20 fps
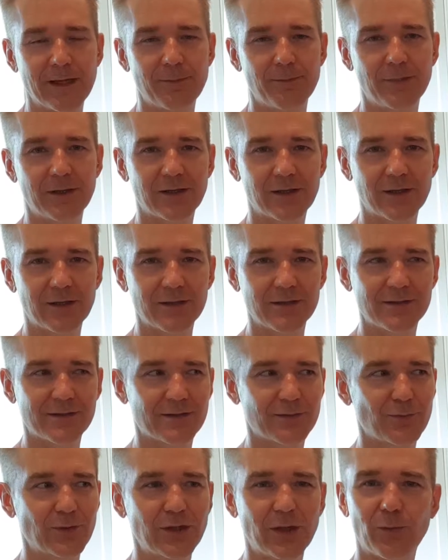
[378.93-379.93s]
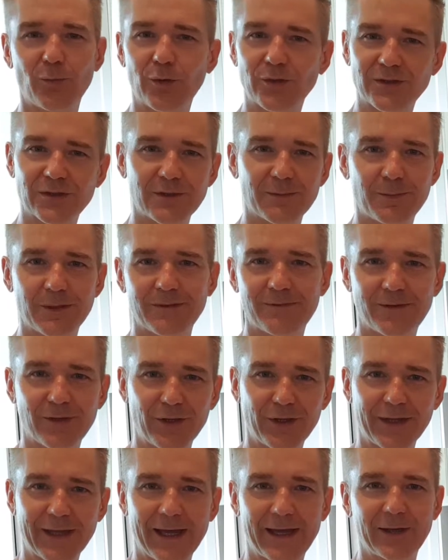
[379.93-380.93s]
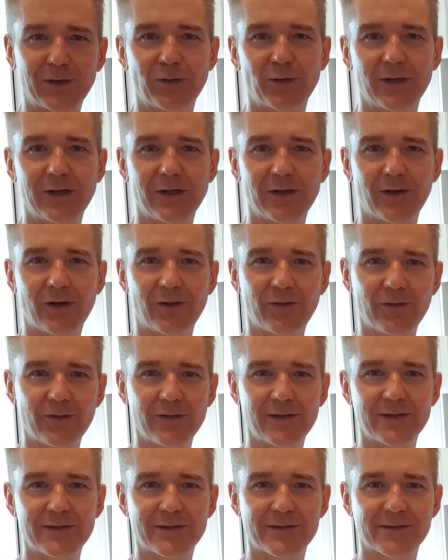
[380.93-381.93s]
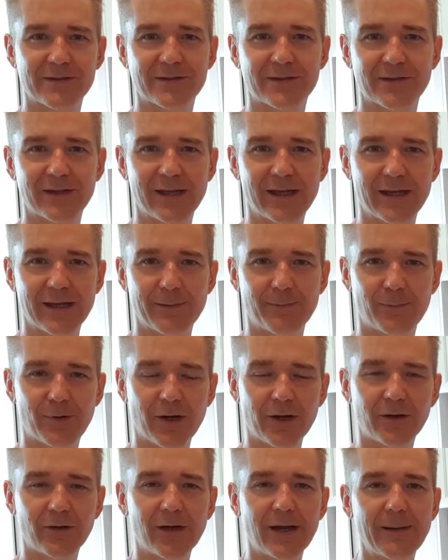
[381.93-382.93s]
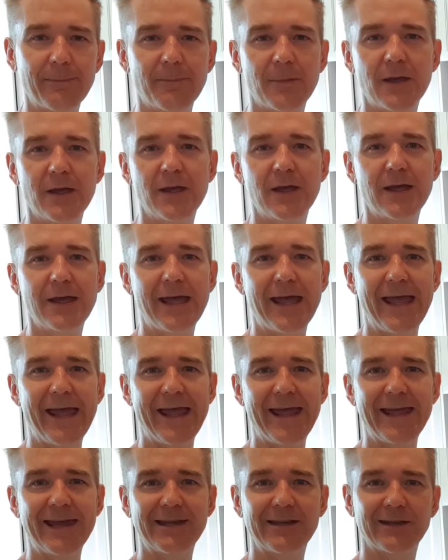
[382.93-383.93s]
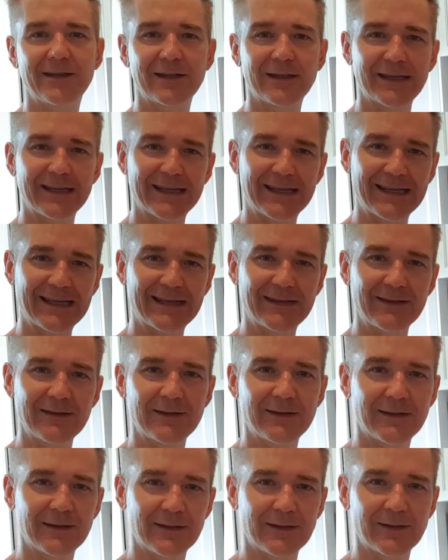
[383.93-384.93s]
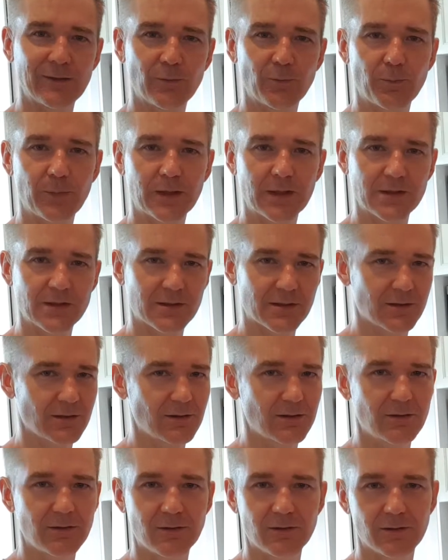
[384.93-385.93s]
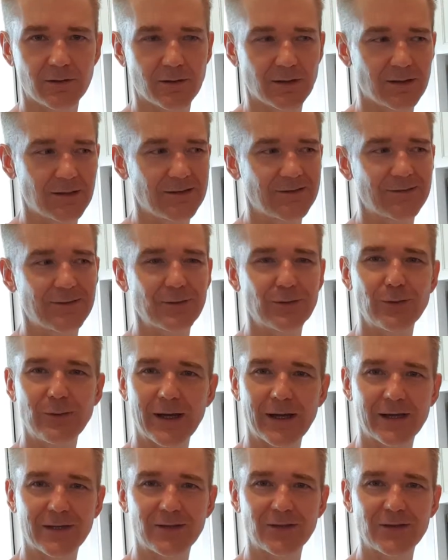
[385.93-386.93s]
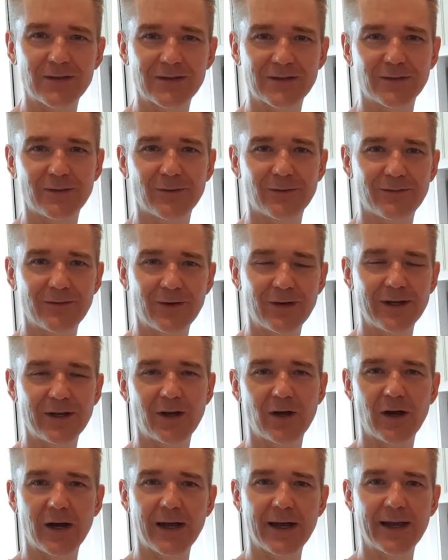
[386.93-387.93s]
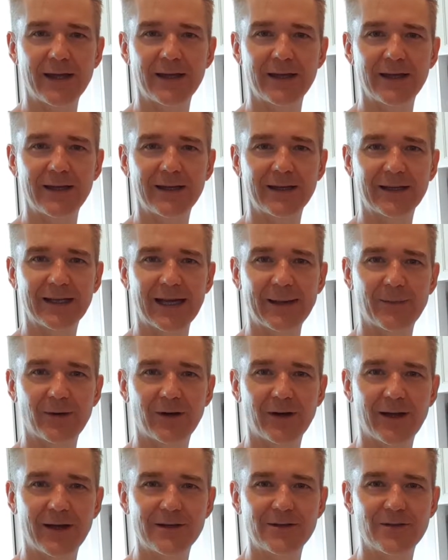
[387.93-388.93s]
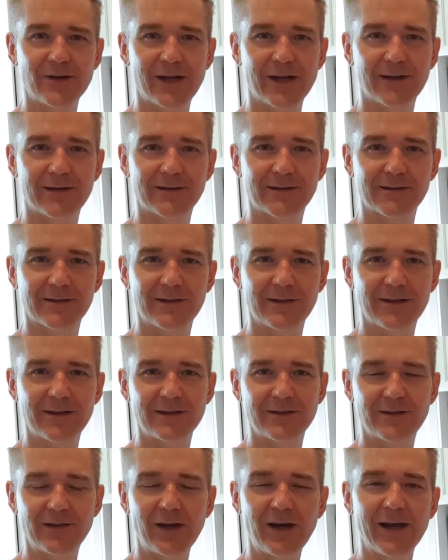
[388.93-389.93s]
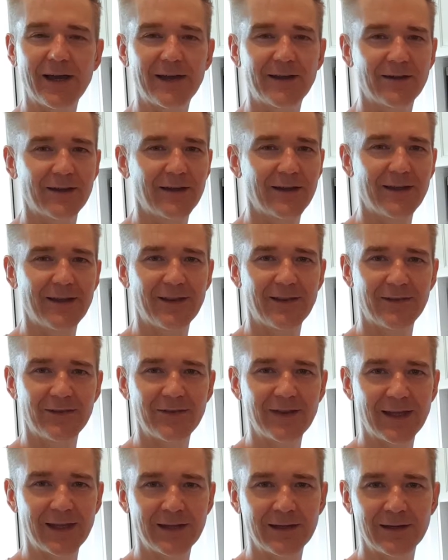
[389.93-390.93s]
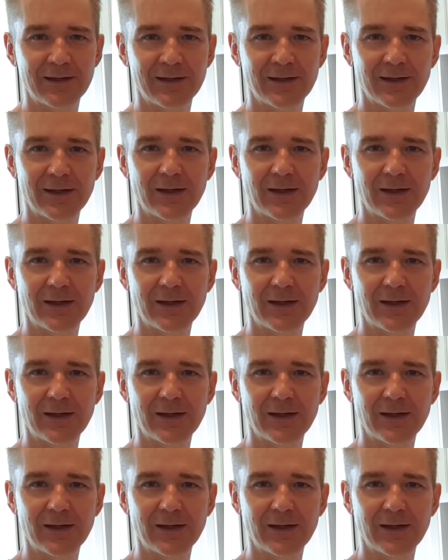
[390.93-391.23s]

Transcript: because we don't want you to be feeling hungry on this program, and because if you are used to a very high carbohydrate diet, then